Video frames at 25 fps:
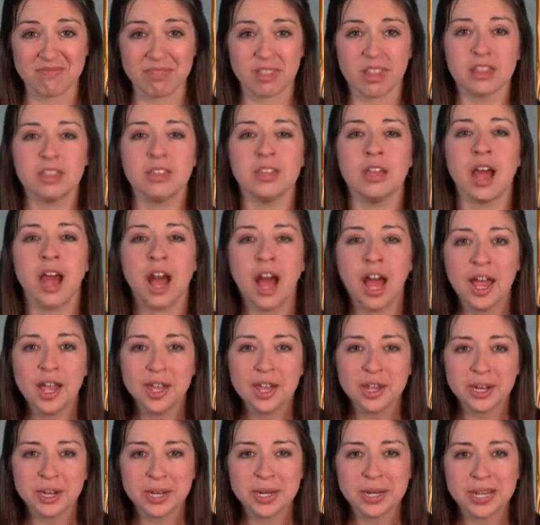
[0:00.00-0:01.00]
The
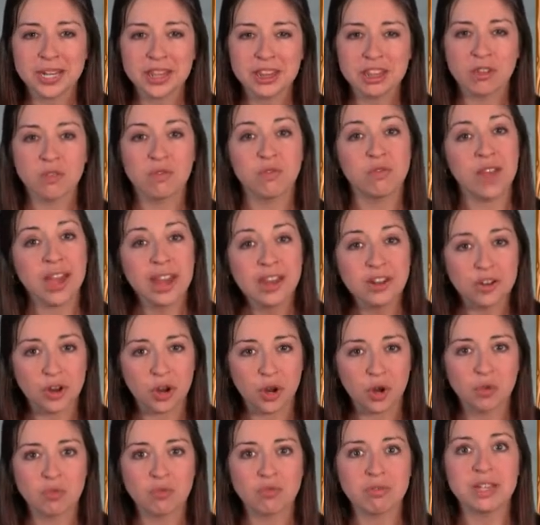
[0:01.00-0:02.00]
iron in the
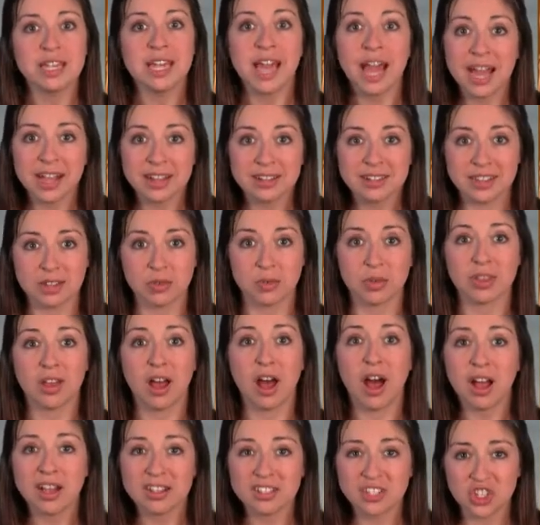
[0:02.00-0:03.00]
fender reacted with
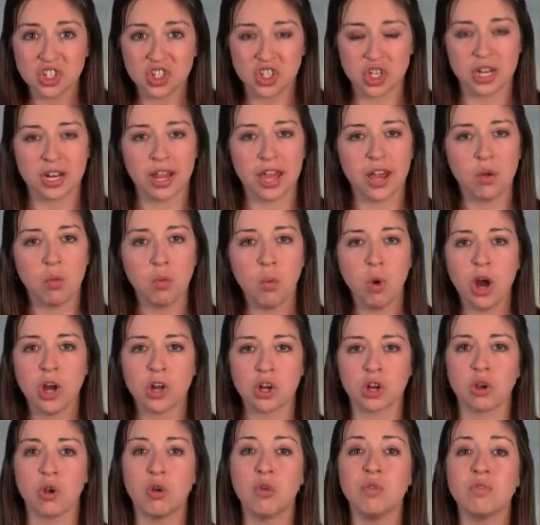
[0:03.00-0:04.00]
oxygen and
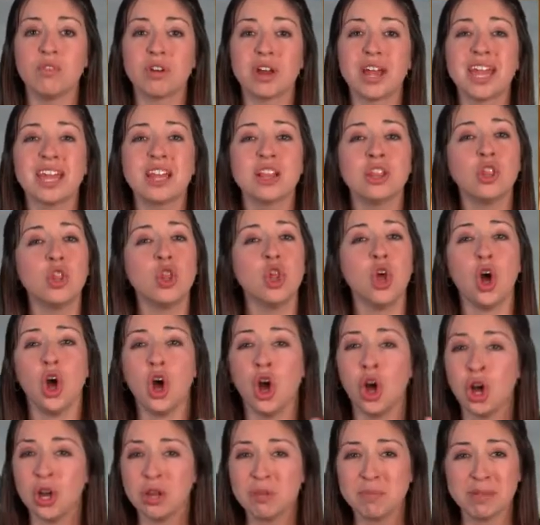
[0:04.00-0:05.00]
water over a
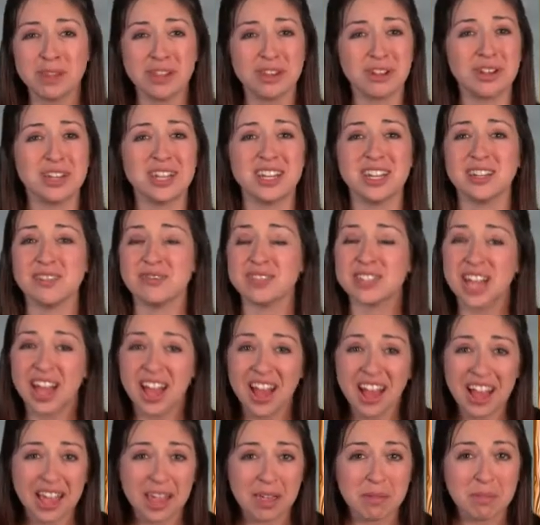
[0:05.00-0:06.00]
long period of
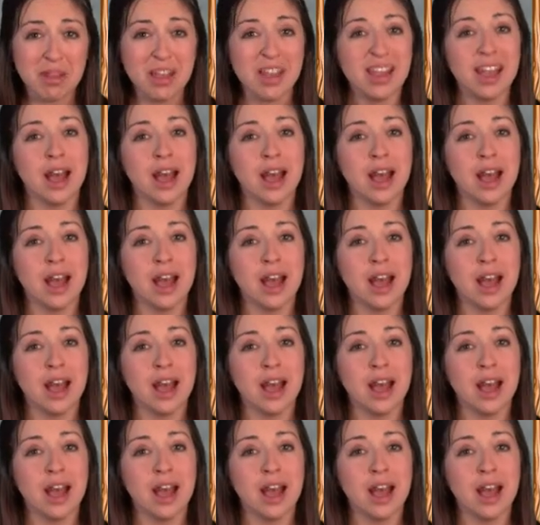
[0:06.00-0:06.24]
time